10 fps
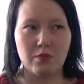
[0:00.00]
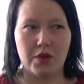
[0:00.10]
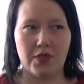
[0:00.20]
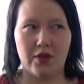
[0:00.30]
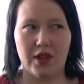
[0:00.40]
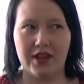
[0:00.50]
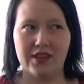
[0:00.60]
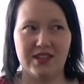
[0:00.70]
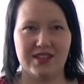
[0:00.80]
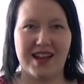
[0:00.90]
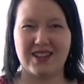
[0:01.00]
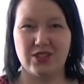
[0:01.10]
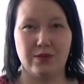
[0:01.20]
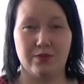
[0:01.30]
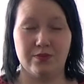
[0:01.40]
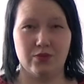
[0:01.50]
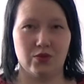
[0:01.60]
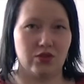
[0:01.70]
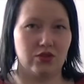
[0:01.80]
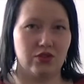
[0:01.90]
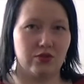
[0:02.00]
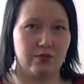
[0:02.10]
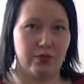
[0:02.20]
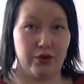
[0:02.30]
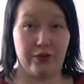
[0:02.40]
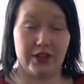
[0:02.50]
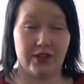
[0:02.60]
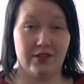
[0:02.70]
but the length is actually perfect.